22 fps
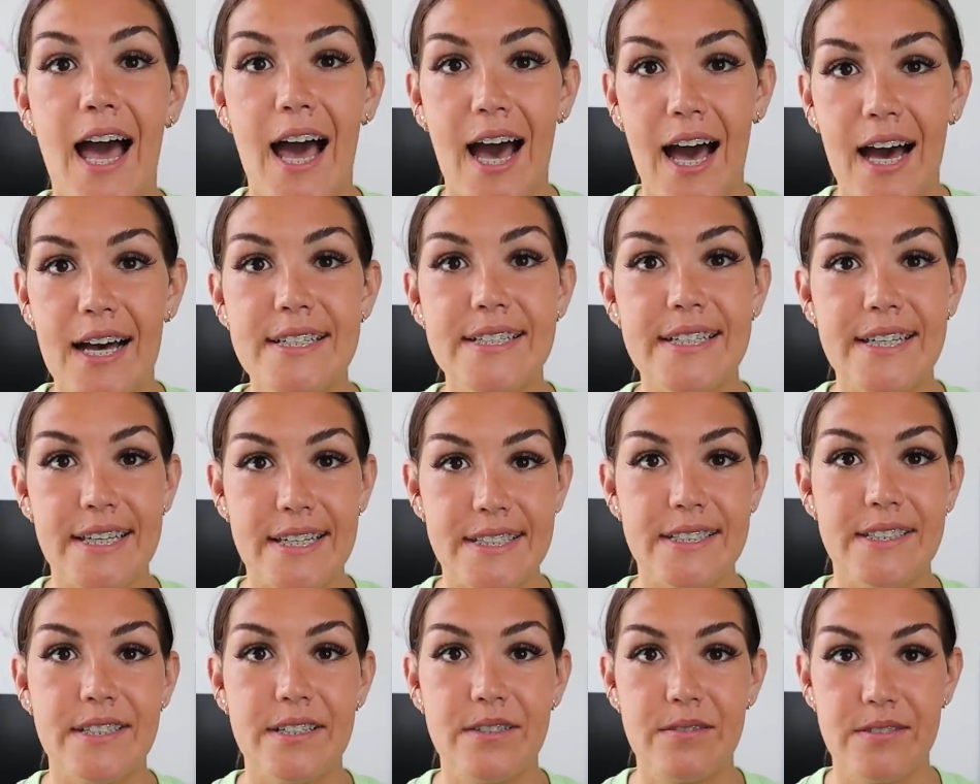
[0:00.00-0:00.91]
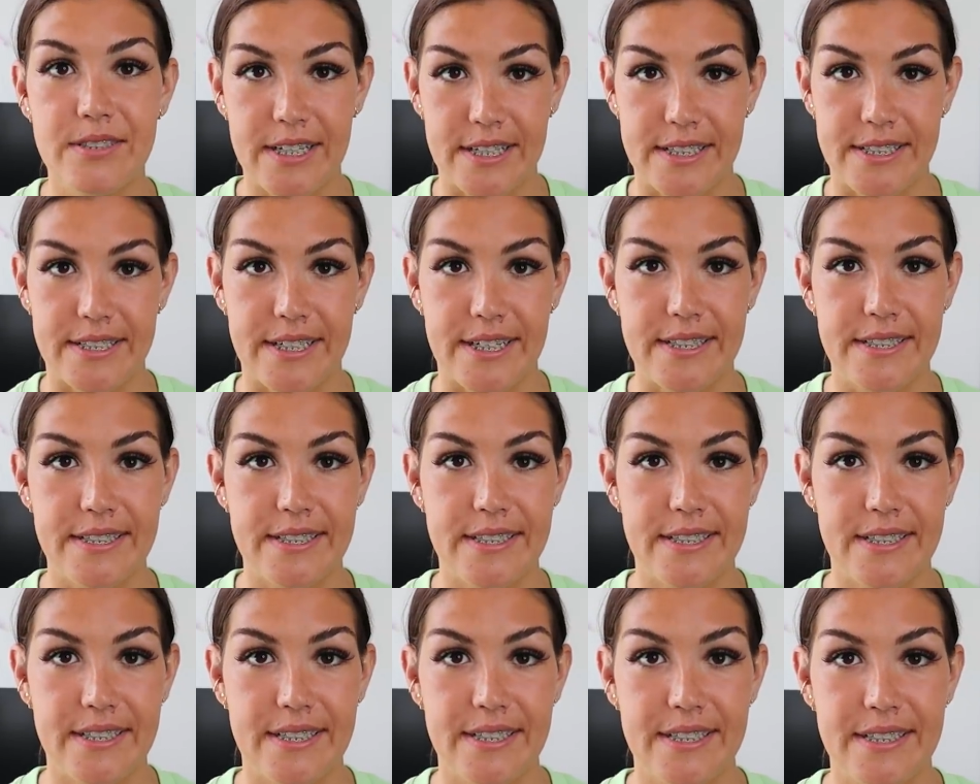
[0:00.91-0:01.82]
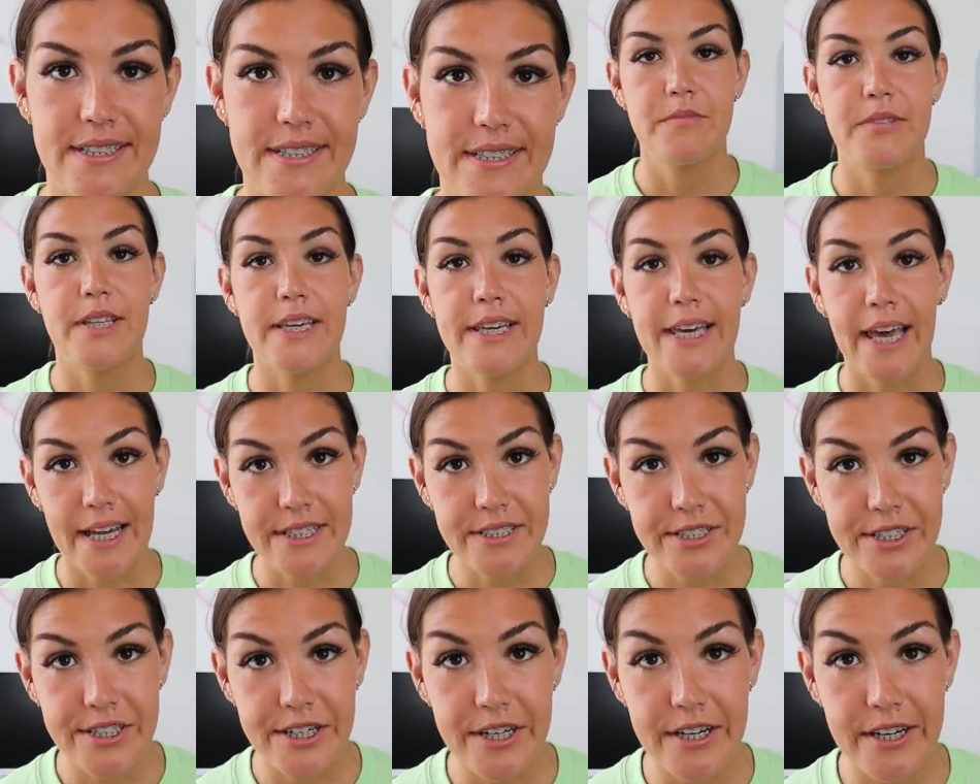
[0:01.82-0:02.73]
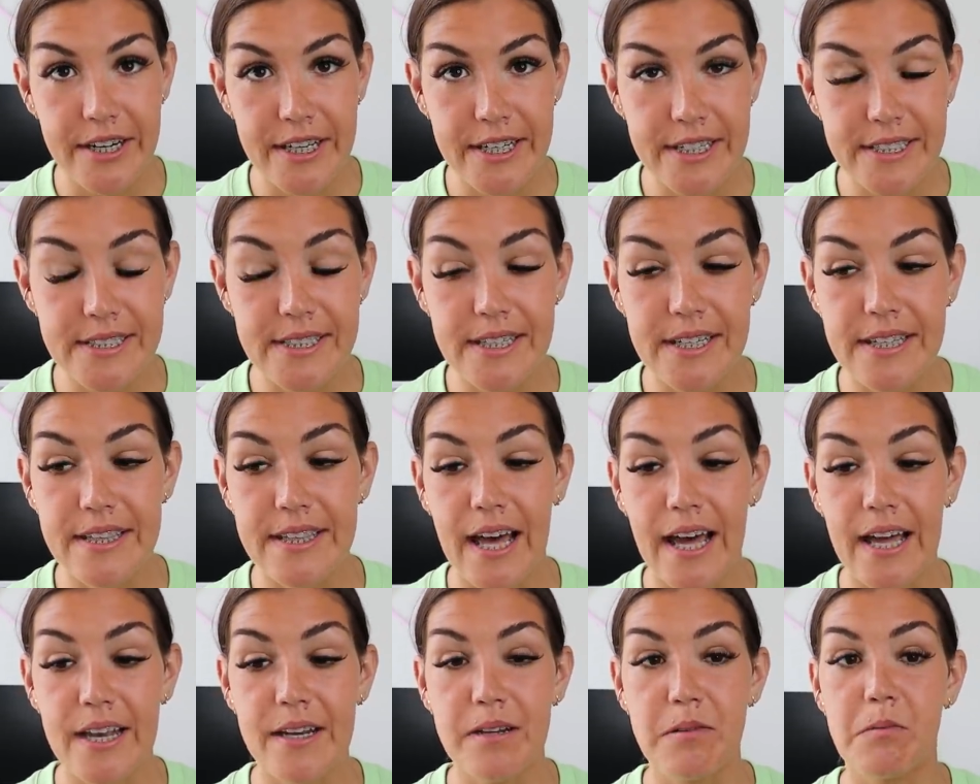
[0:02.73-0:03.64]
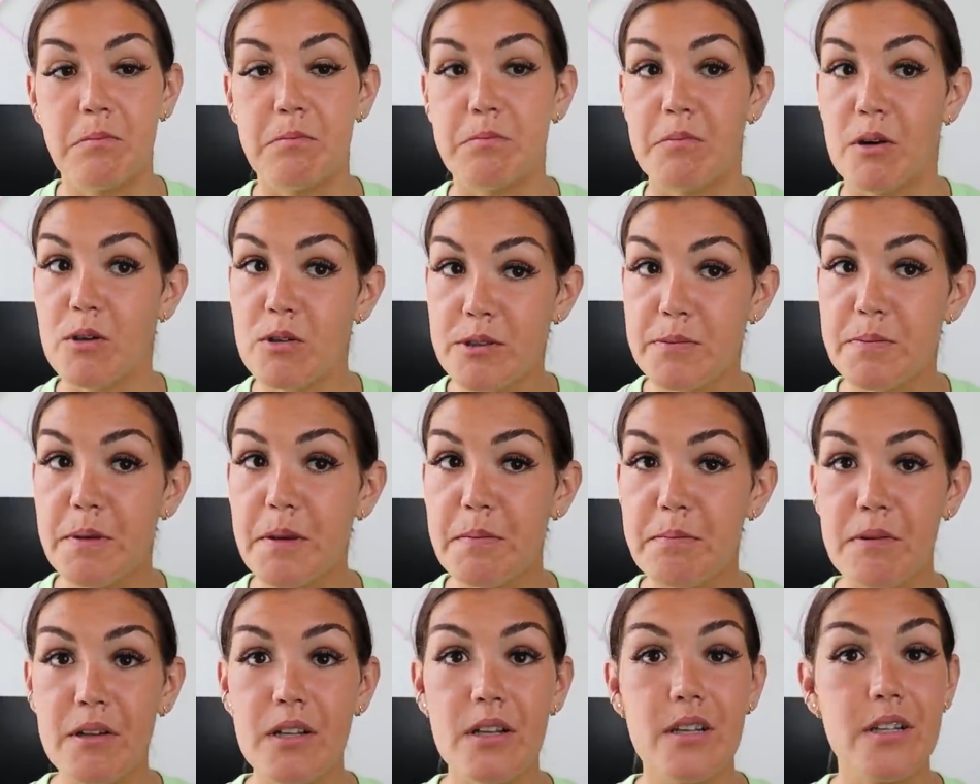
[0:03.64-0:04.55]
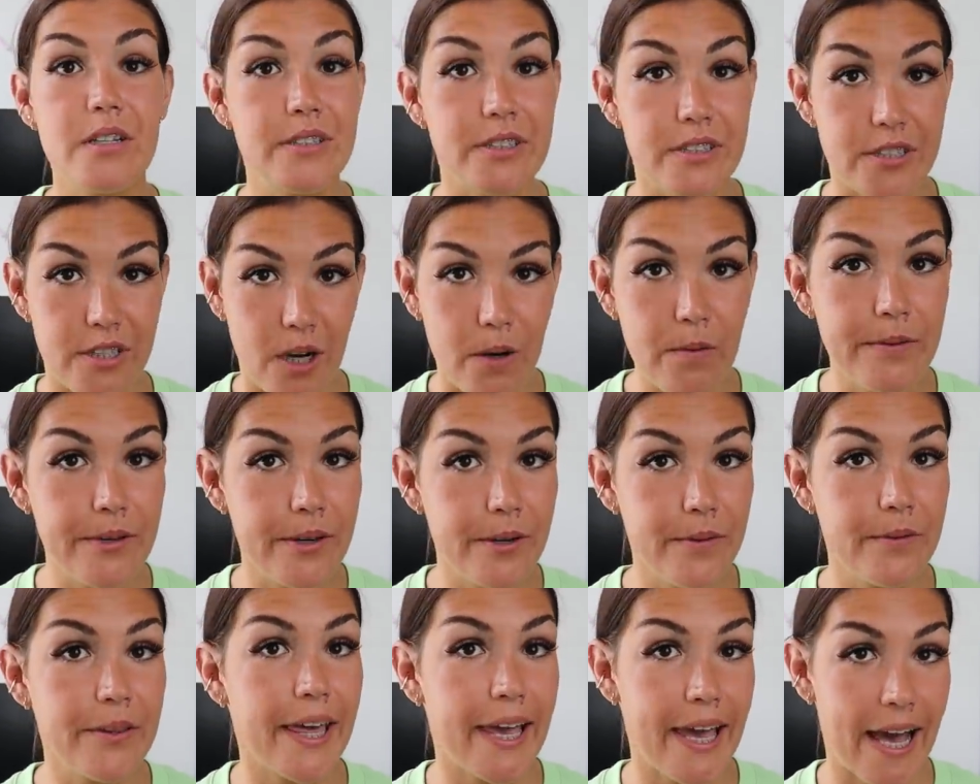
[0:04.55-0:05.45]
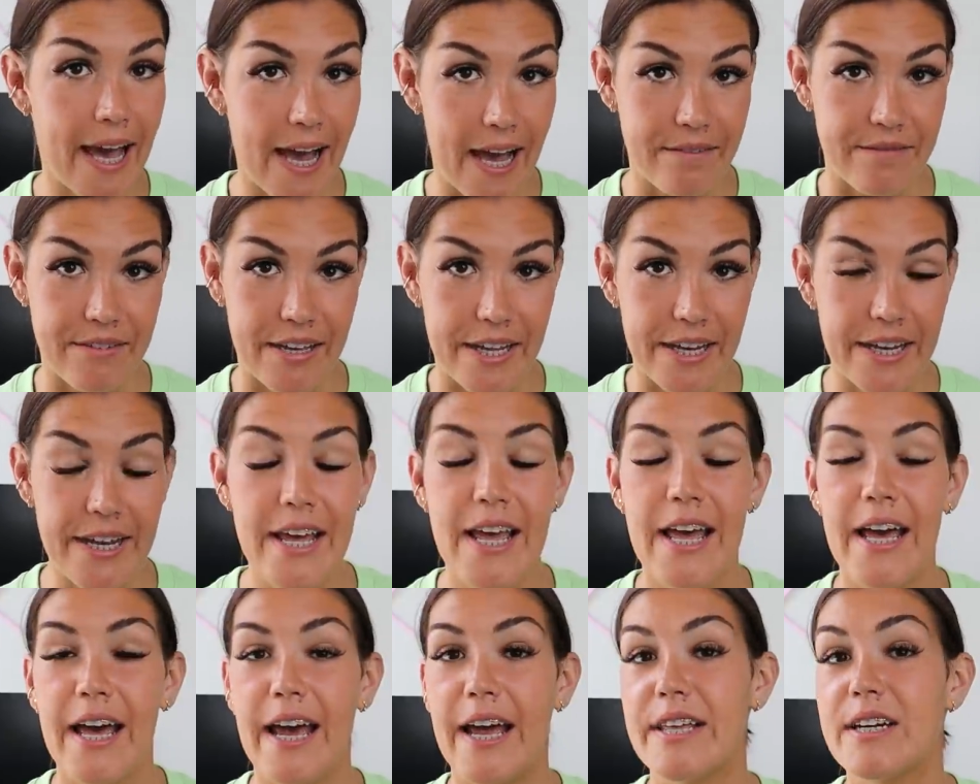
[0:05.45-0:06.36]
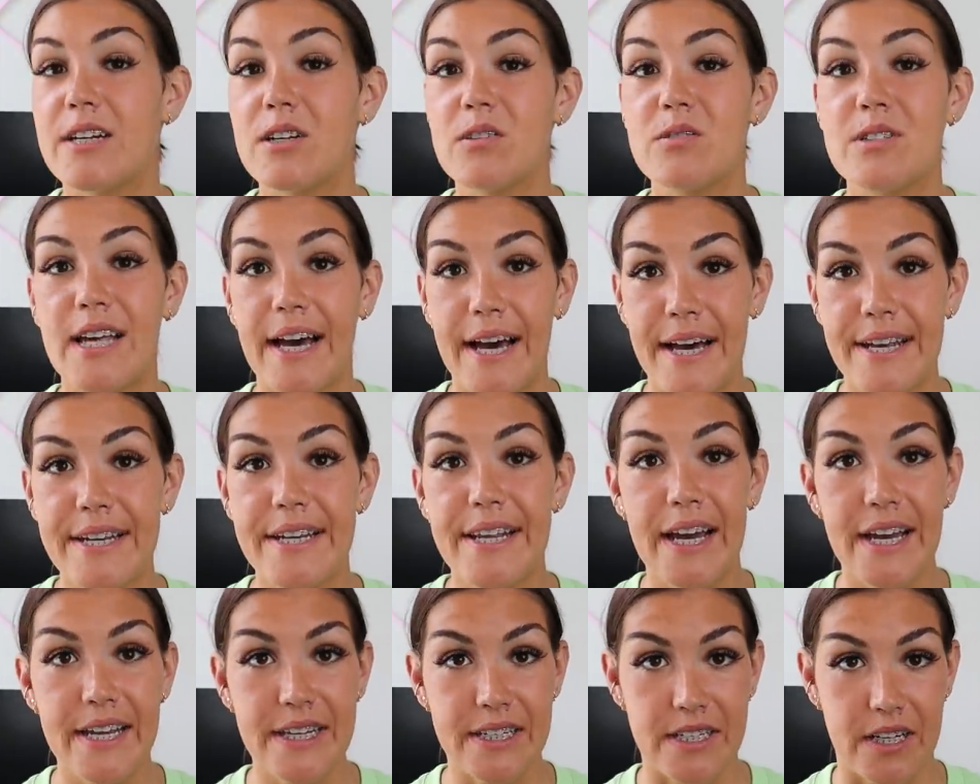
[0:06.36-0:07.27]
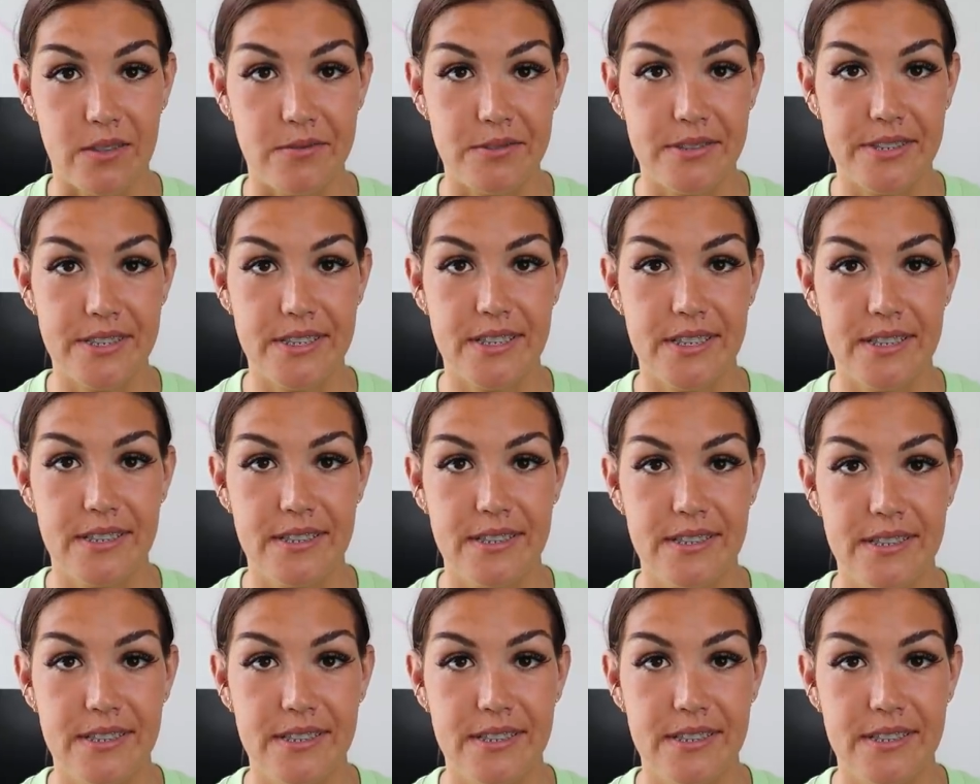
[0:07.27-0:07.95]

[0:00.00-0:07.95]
has insulin resistance. The catch here is that most people don't know they have it, and it goes undiagnosed.